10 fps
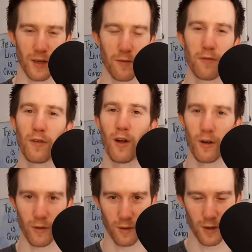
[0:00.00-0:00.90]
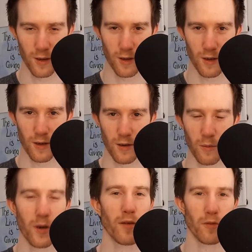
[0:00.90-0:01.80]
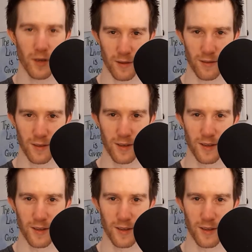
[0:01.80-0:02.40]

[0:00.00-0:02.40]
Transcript: flow, whatever it is?